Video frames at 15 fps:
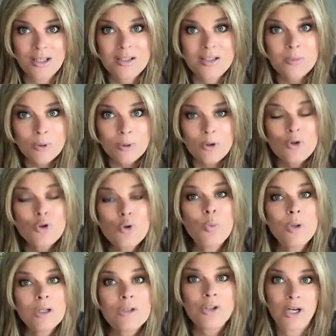This approach
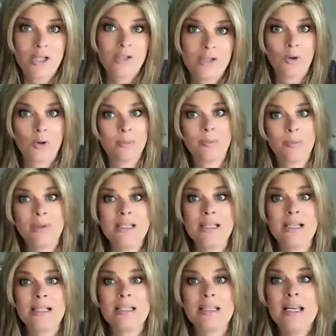will transform the
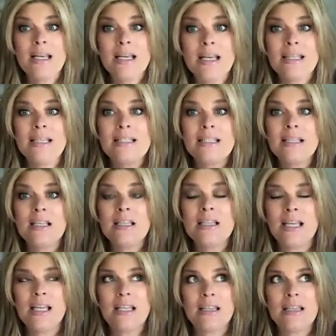business.
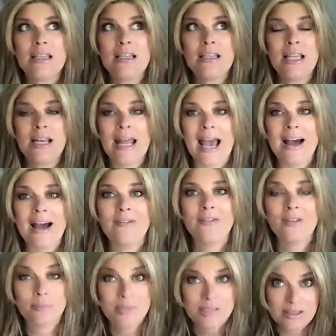They'd
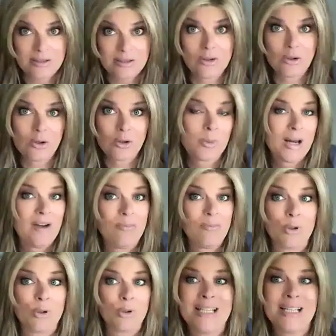have the business owner would have
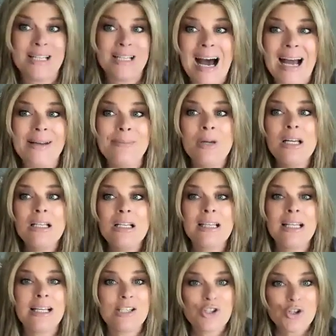more time,
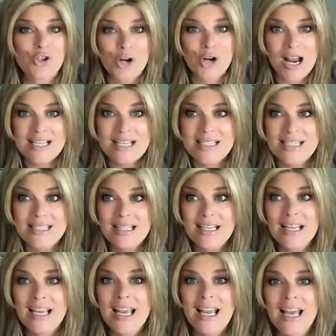less stress,
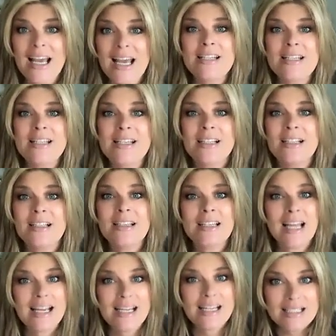and
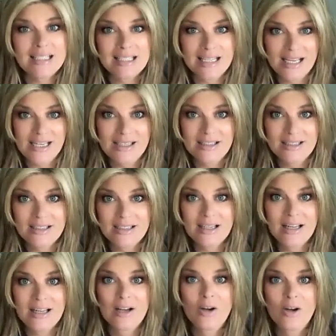likely
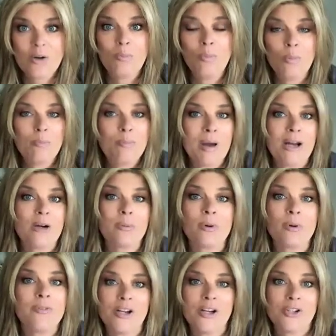better
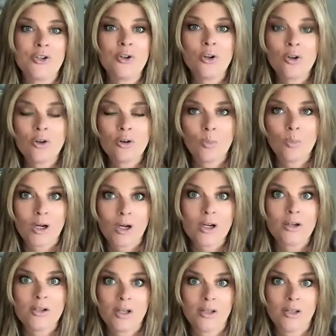professional
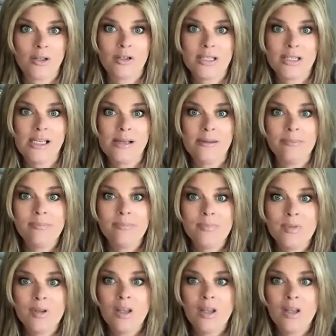workers on their team.